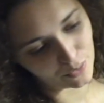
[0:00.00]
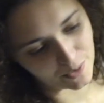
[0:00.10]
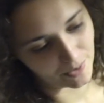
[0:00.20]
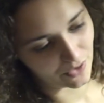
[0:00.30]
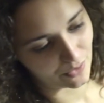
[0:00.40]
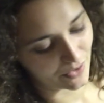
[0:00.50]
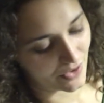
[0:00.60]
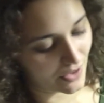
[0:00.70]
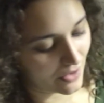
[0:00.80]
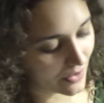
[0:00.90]
always been drawn
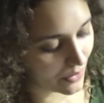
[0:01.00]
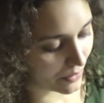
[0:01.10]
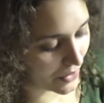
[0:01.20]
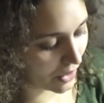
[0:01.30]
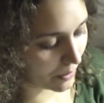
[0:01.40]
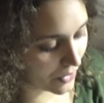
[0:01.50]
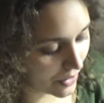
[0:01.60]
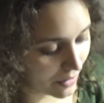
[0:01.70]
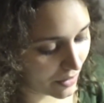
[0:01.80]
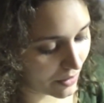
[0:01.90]
to sort of
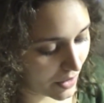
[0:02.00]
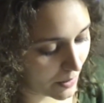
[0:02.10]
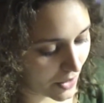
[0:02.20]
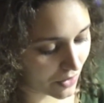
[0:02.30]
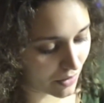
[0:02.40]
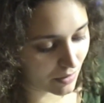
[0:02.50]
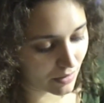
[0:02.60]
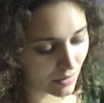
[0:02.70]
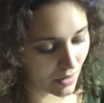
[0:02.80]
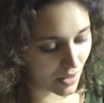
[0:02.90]
sculpture and three dimensional.
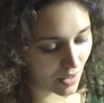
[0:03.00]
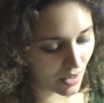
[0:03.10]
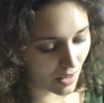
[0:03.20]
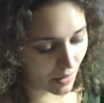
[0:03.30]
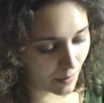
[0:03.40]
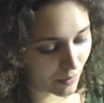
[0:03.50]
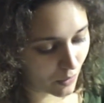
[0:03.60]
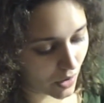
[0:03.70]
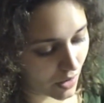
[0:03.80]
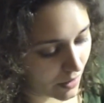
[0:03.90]
At what um,
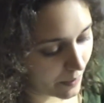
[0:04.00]
age work. did